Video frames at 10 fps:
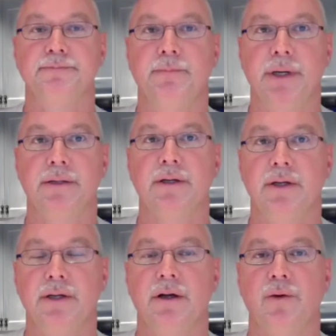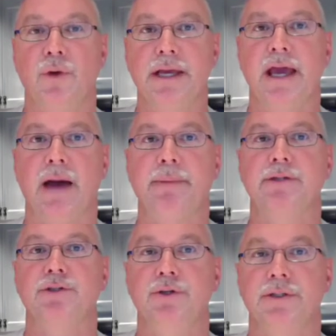But a recap
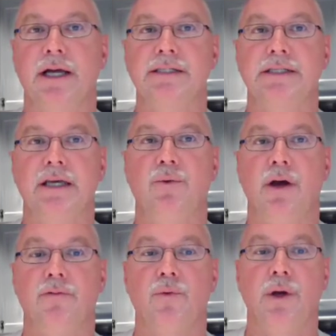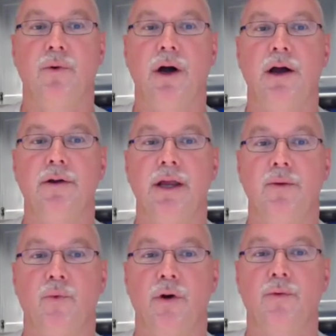is use an IC wherever required
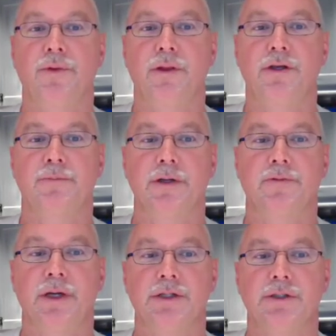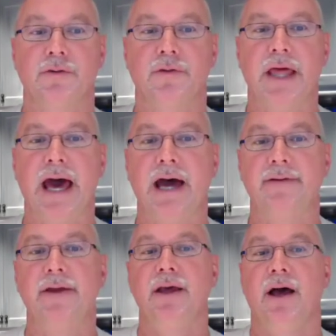and work within the specifications of that.
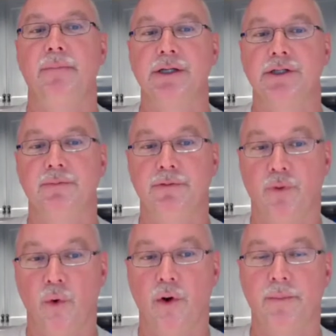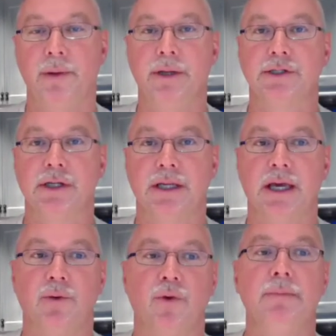I mentioned before, I'm going to mention it
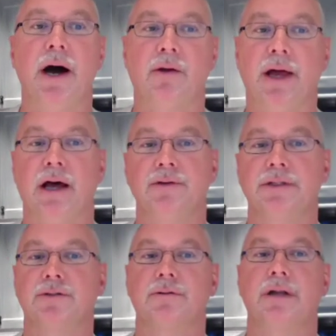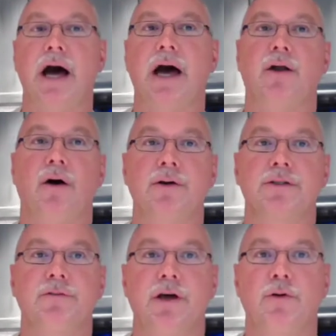again, remodel housings are not always
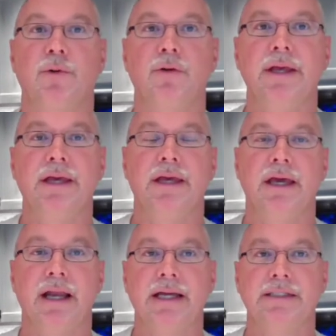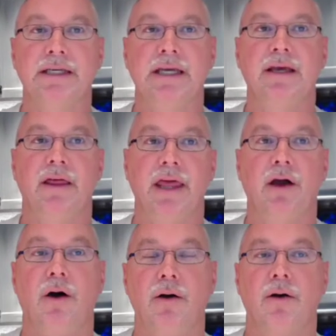available in IC. They
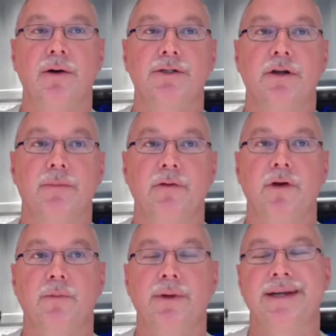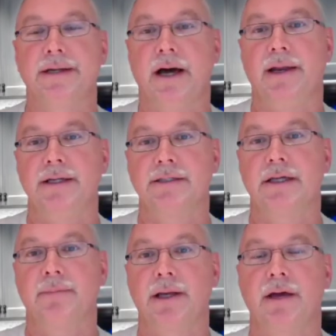are always going to be available in a
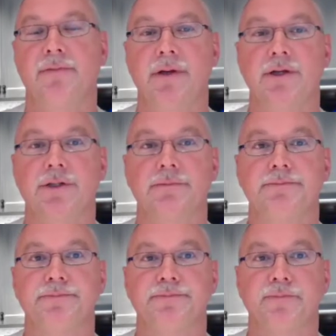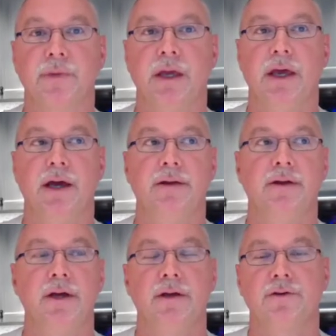non-IC by definition. And
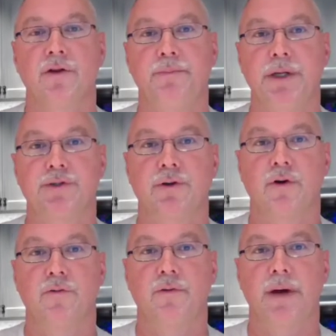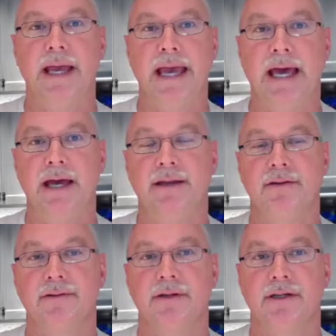so the picture over my head
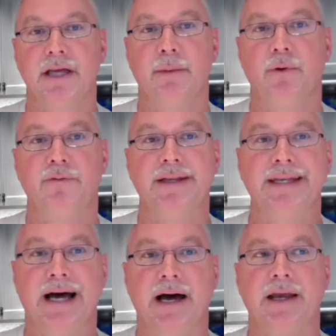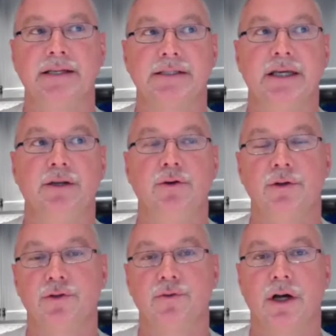is an example of a non-IC new
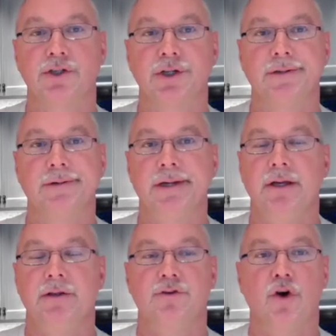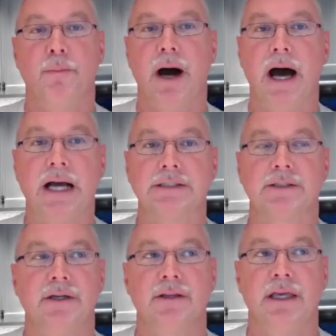construction. There's no box.
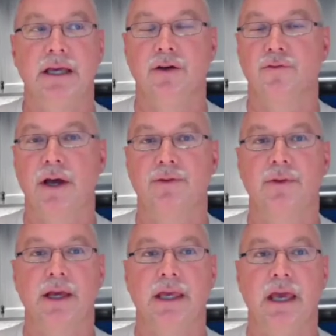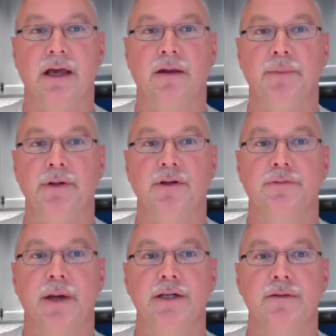The heat goes right through that can up into the
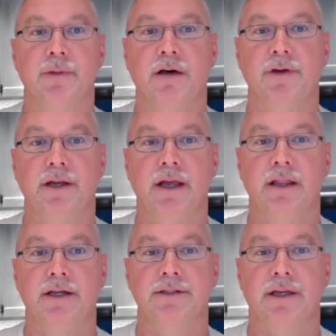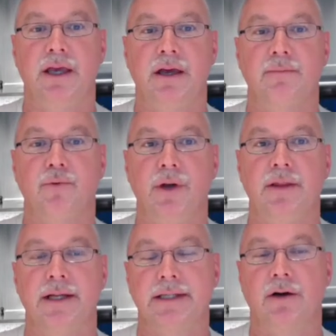space above it and lets the can breathe.
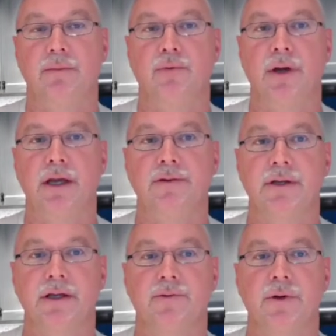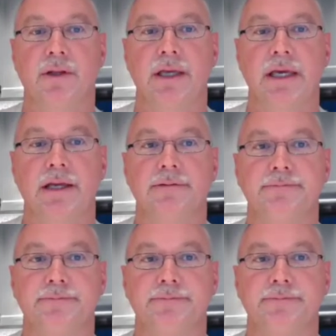That's how it breathes and gets rid of the heat.